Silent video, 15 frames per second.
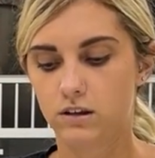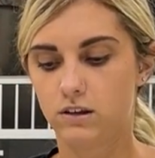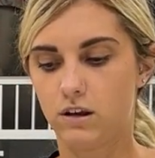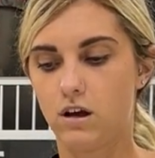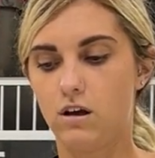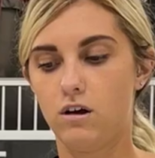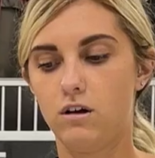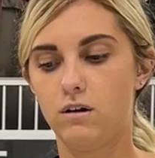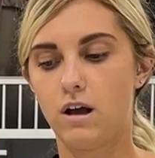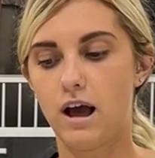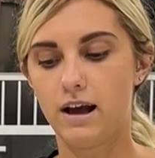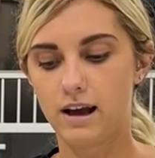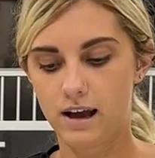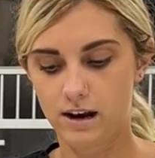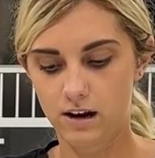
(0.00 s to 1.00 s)
So
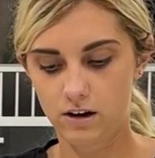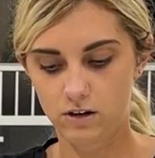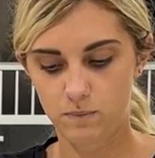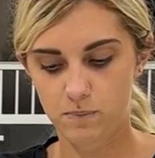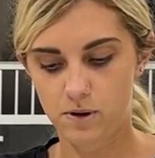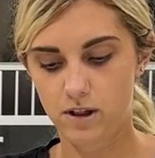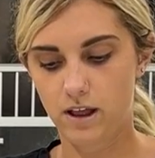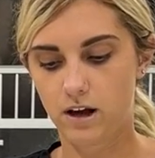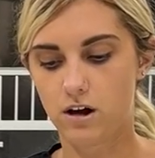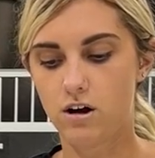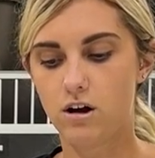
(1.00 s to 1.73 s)
I kind of just put like a